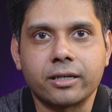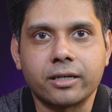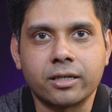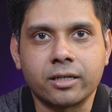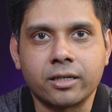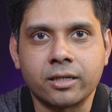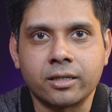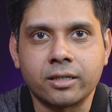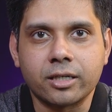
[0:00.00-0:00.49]

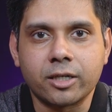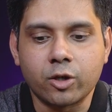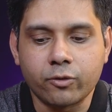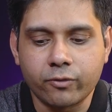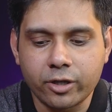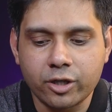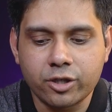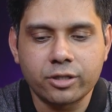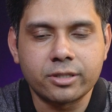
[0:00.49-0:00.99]
uh,
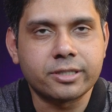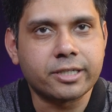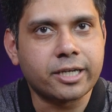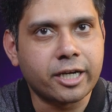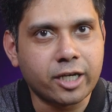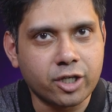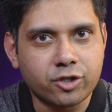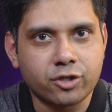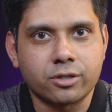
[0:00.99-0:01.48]
innovations
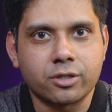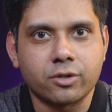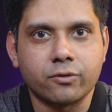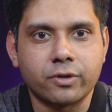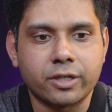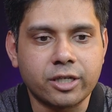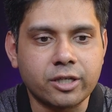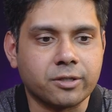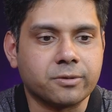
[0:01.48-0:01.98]
and additions
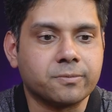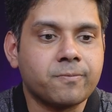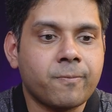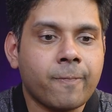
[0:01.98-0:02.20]
over here.